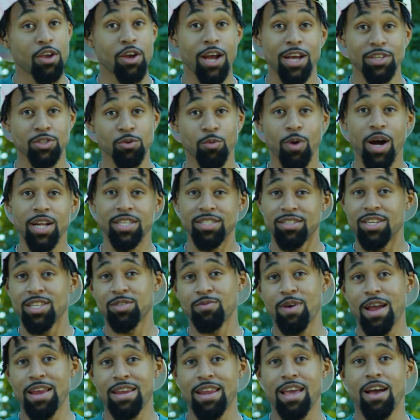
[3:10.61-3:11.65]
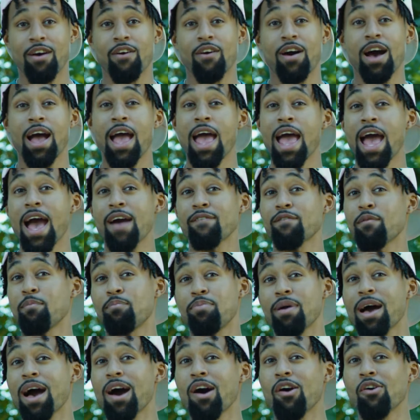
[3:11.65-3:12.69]
You guys are watching this right now. I have
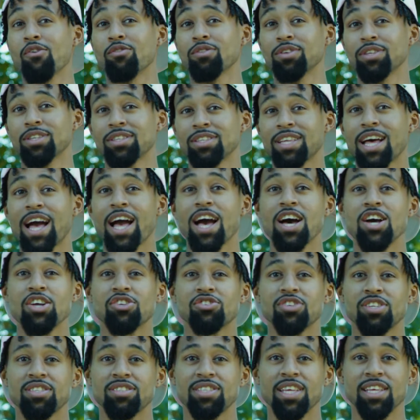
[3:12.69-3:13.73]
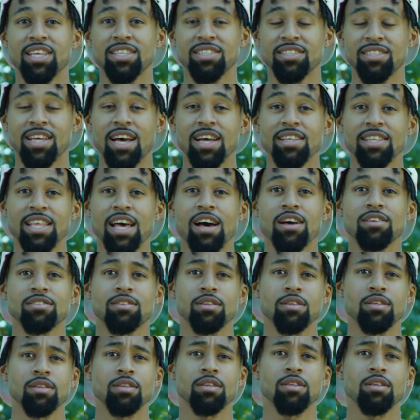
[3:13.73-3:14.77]
about
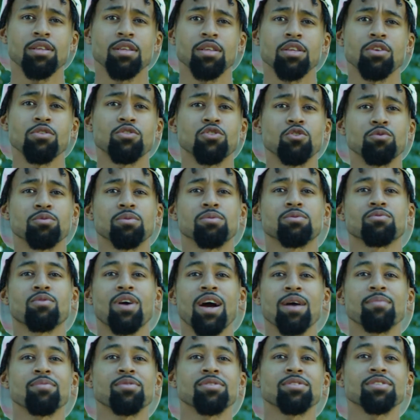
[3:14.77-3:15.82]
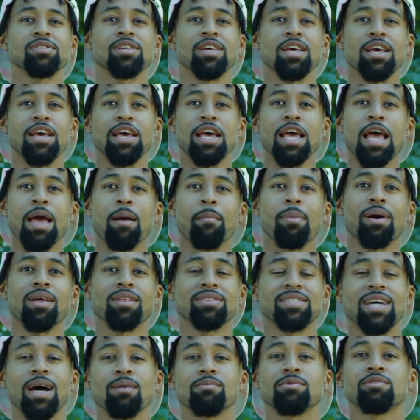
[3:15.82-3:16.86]
969,000 YouTube subscribers. By the
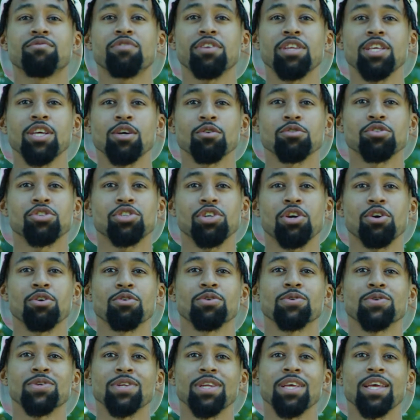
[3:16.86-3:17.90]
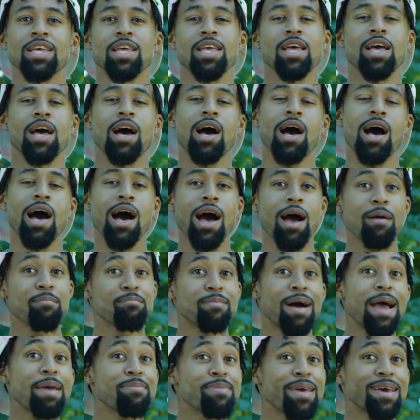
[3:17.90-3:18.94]
time this video is shown, I
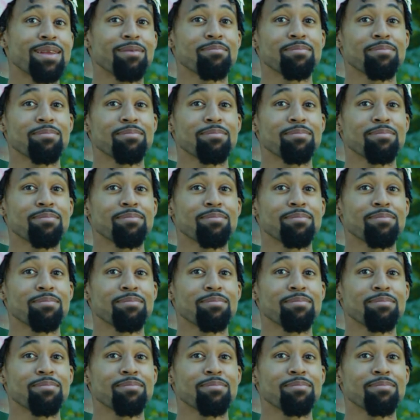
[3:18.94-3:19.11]
might be at a